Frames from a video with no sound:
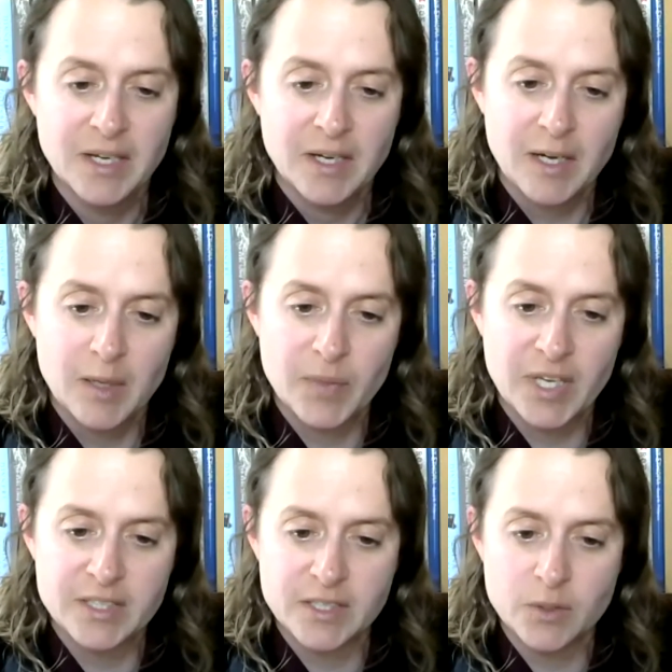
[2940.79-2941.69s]

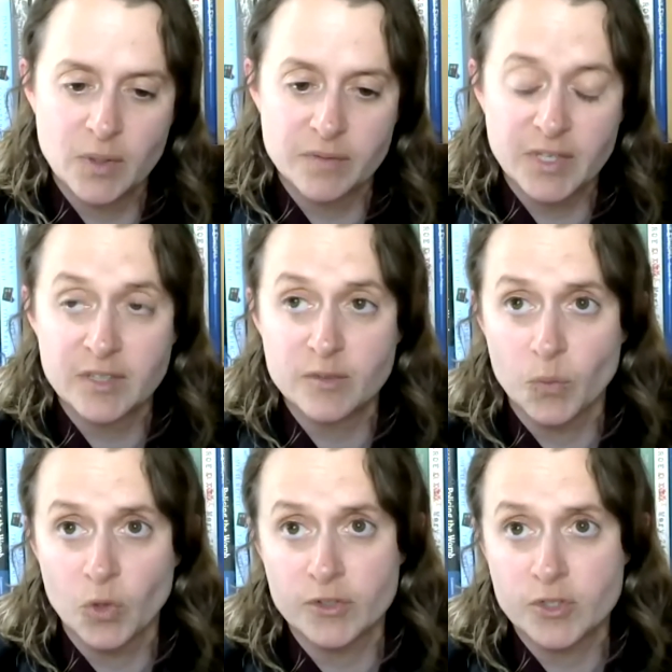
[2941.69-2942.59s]
And you have kind of
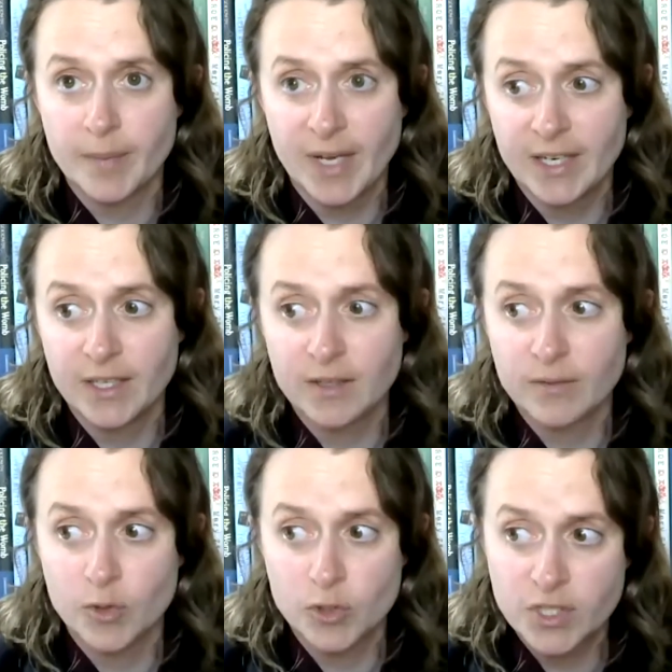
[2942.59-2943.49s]
more dramatic
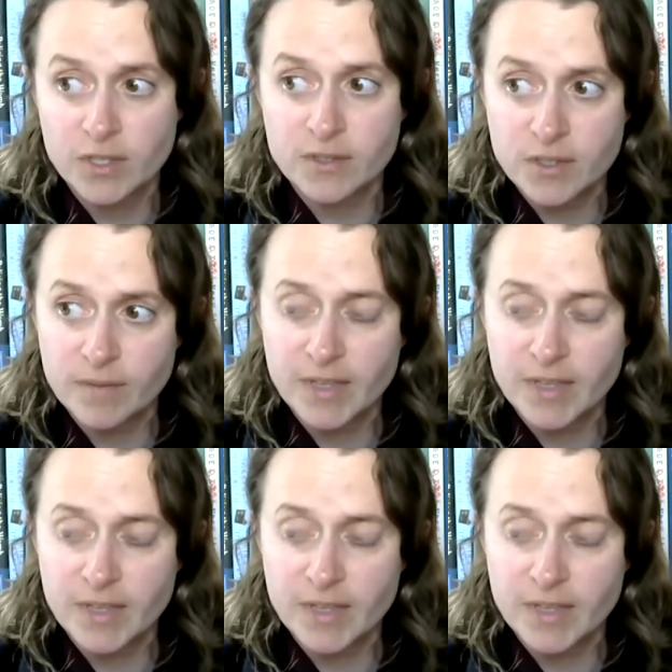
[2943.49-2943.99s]
versions of